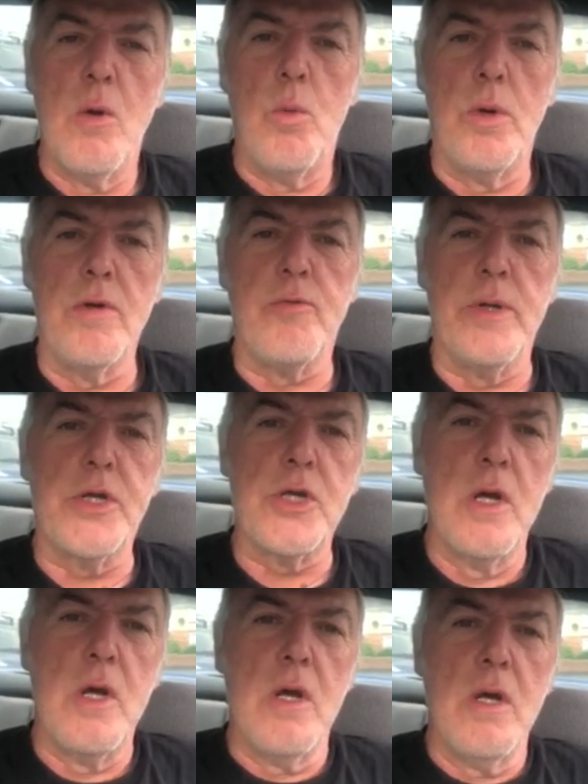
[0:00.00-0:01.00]
one of
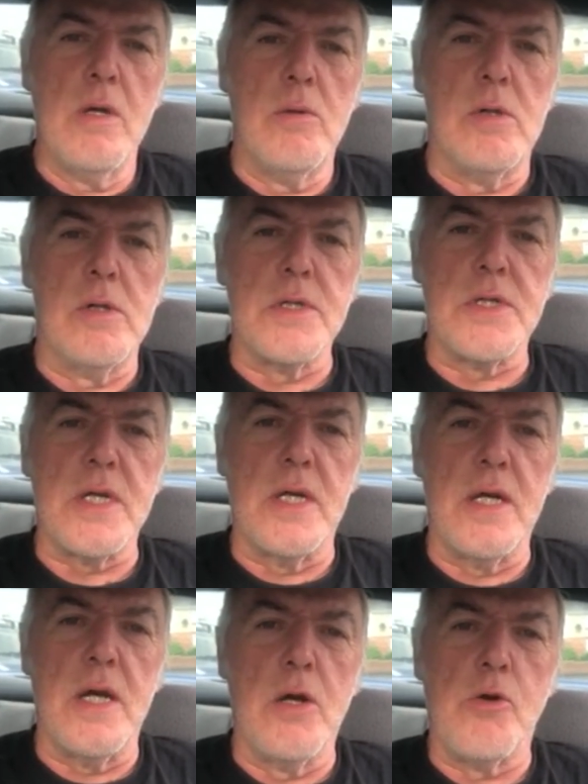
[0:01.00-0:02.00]
which was
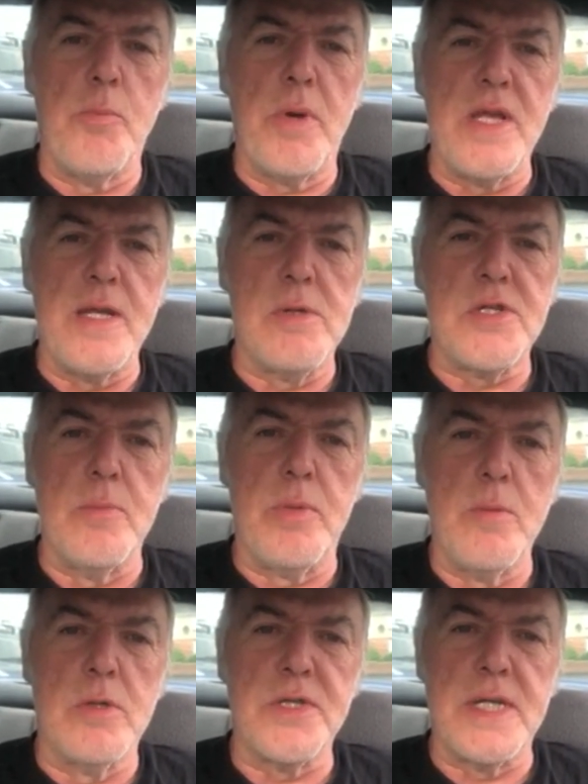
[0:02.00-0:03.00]
uh, a group by the name of
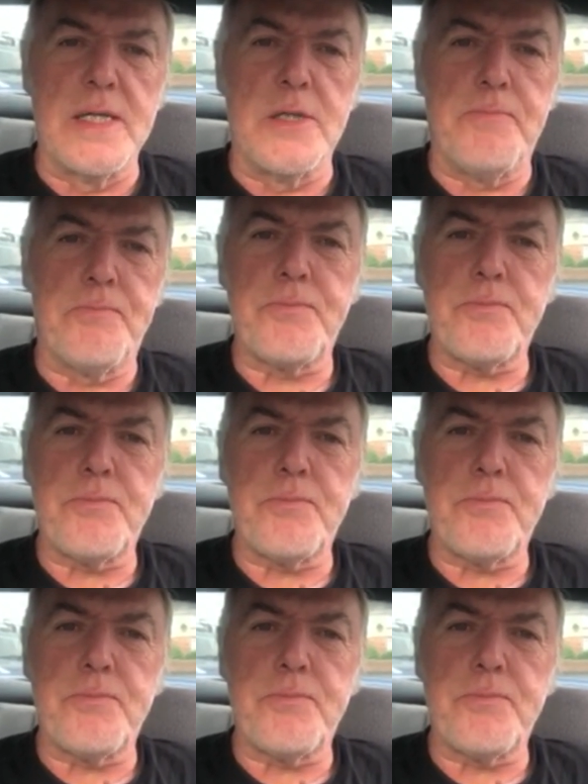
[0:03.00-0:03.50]
Simply Mustangs.